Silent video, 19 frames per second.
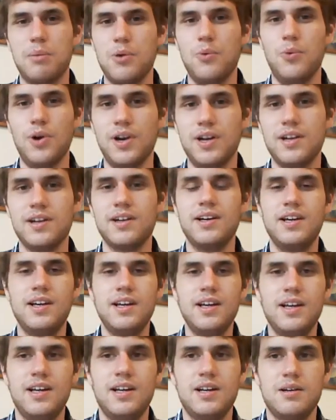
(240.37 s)
wouldn't.
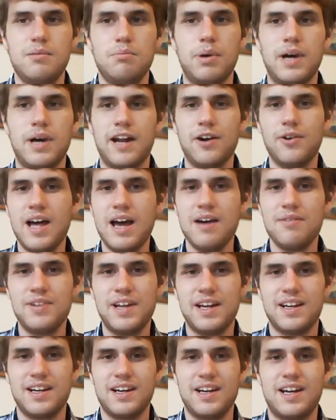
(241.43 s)
But I don't have
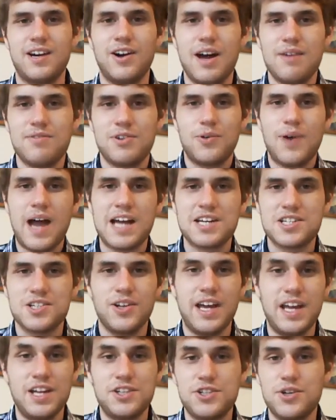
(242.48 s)
an irrational
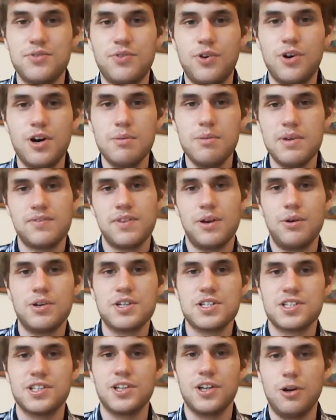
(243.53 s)
hatred for them. If they were
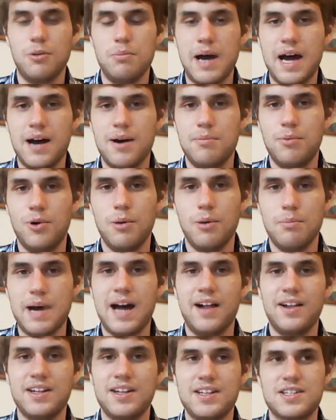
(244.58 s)
just a little more
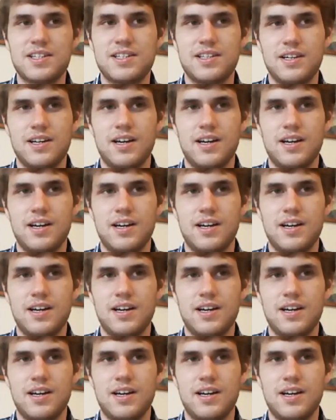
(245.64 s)
balanced,